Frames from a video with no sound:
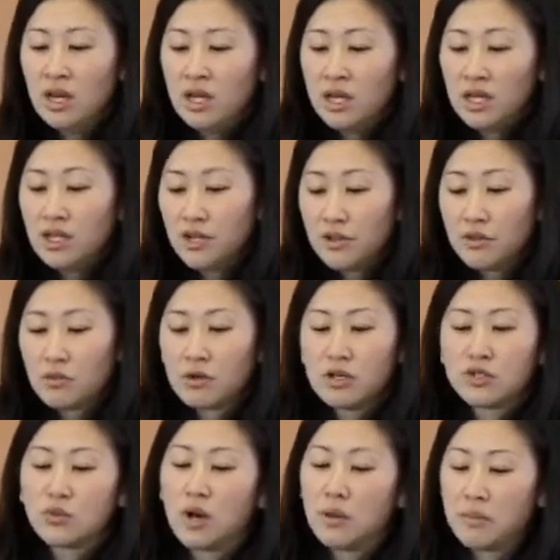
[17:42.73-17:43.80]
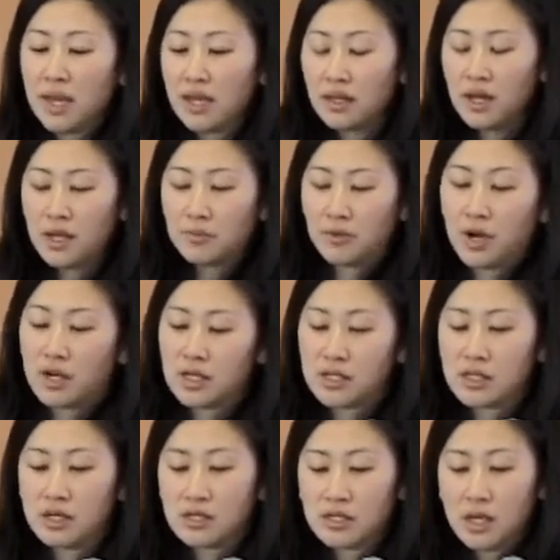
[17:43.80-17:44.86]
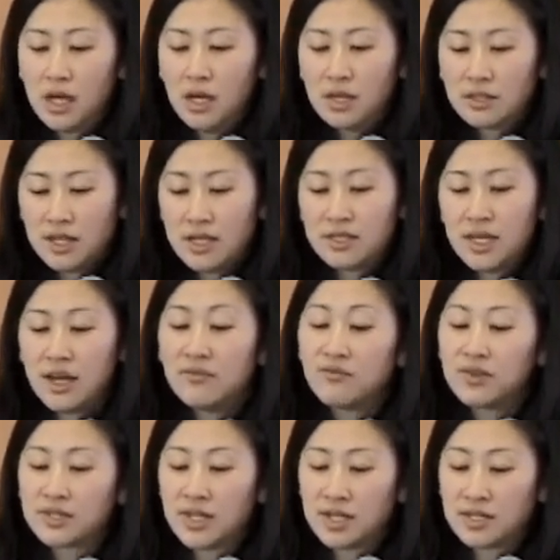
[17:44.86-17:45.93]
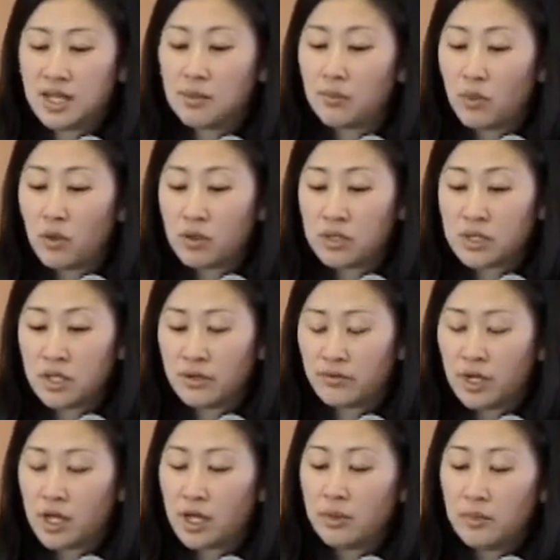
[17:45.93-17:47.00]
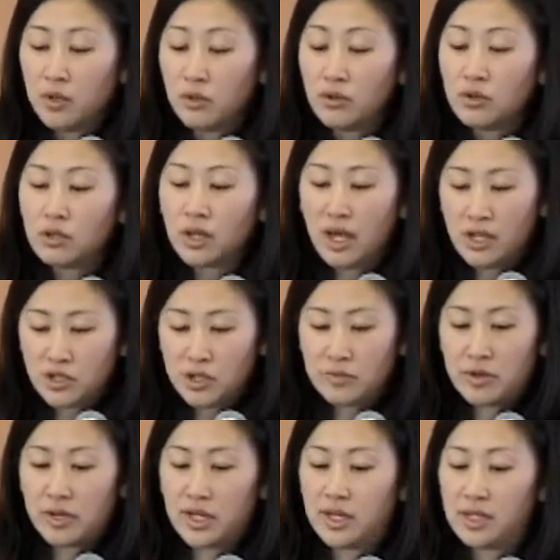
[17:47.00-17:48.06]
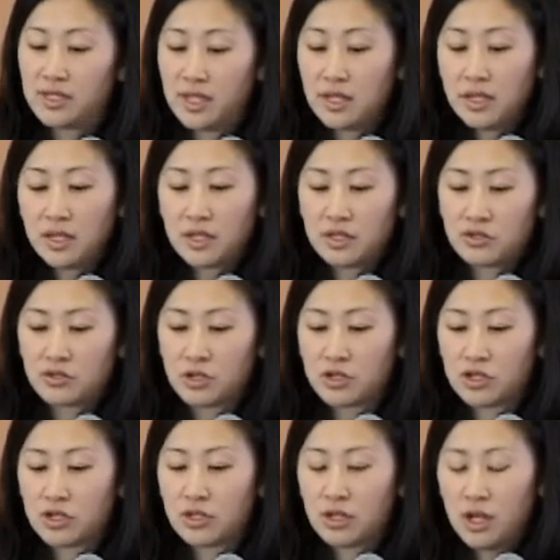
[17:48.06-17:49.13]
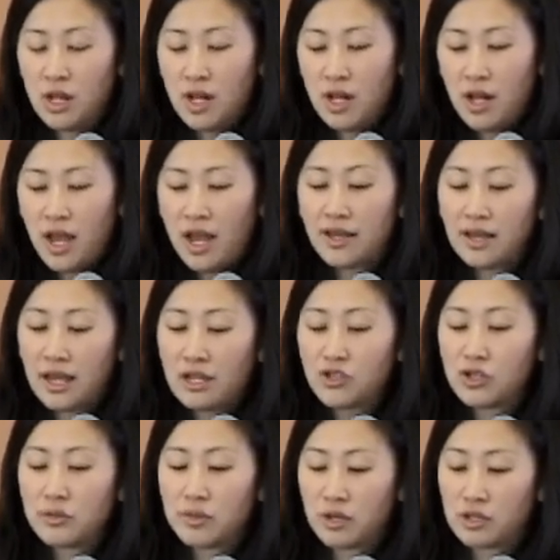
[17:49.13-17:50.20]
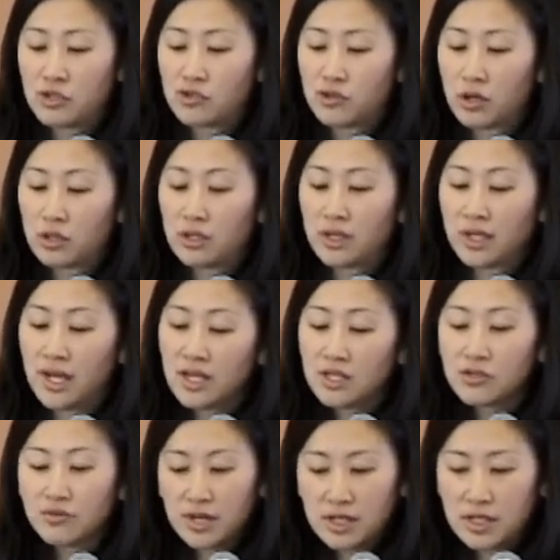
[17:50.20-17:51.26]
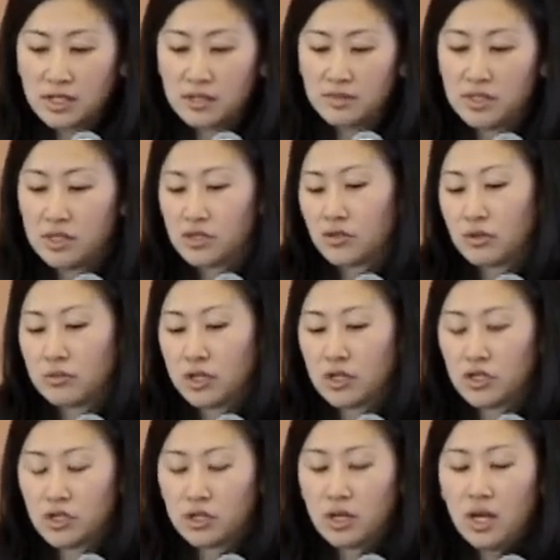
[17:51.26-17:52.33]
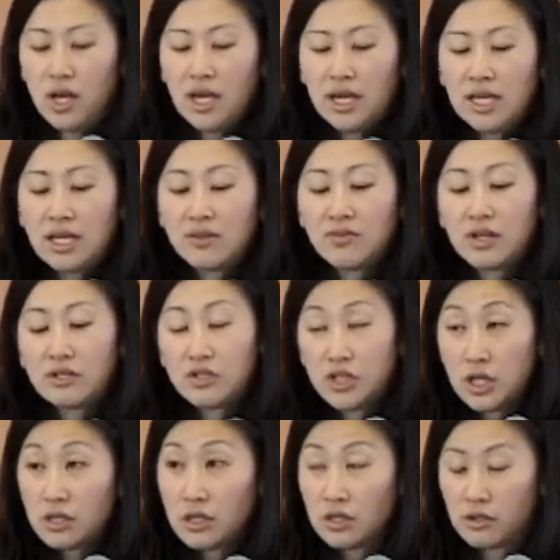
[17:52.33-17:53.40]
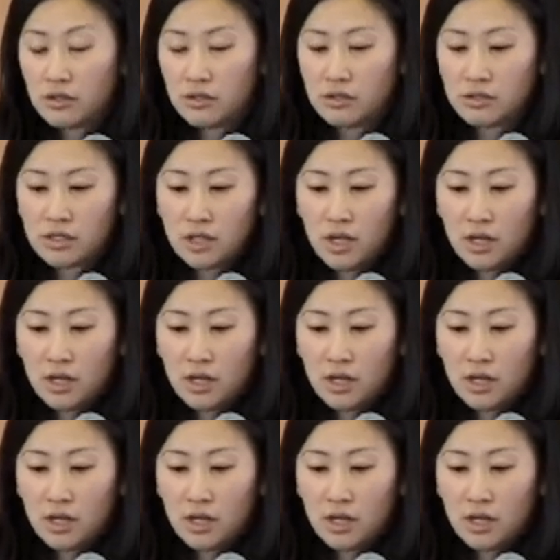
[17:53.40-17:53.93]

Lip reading: In other words, while mainline Protestants tend to emphasize the importance of communal Asian American identity construction and Asian American struggle against racism and discrimination, evangelicals